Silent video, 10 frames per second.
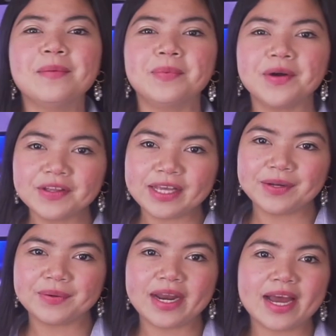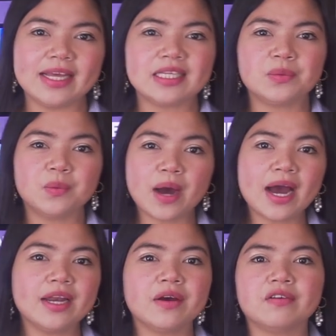Proteinuria is
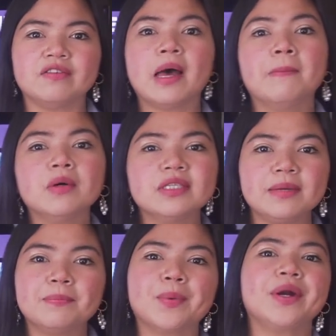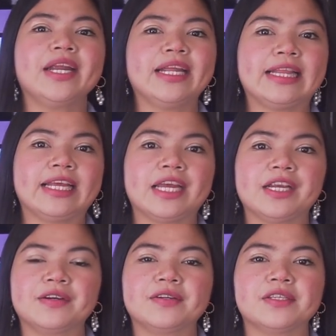one of the most important
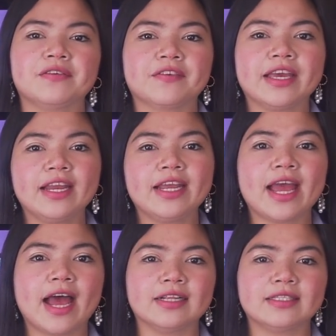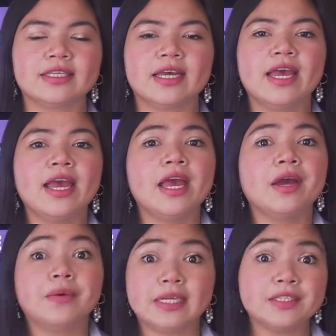indicators of kidney health.
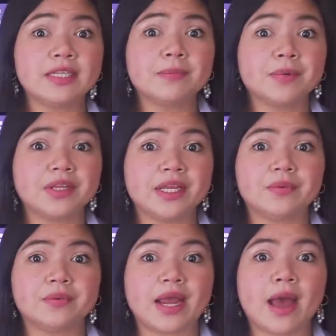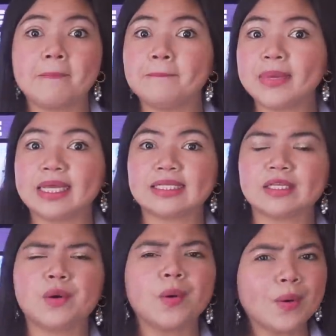Reducing proteinuria means
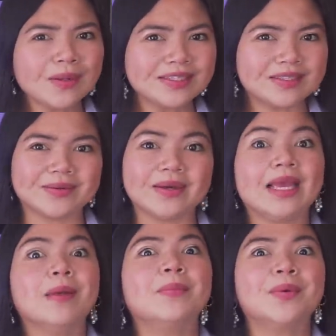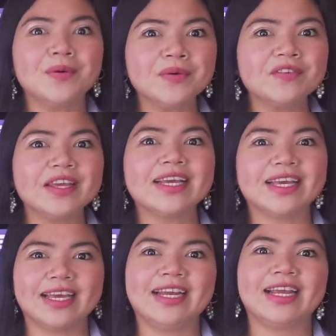also improving
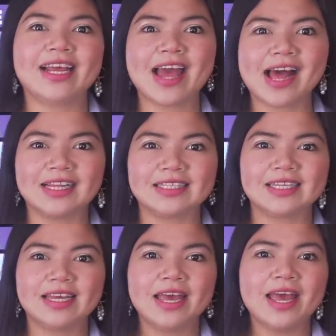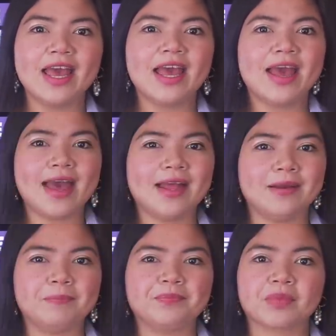kidney health.
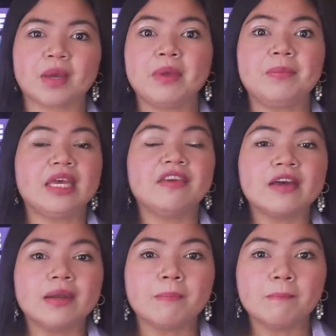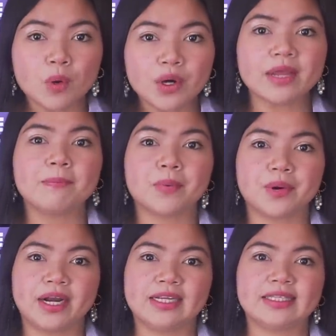And maybe even more
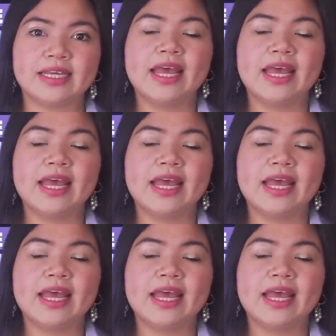important,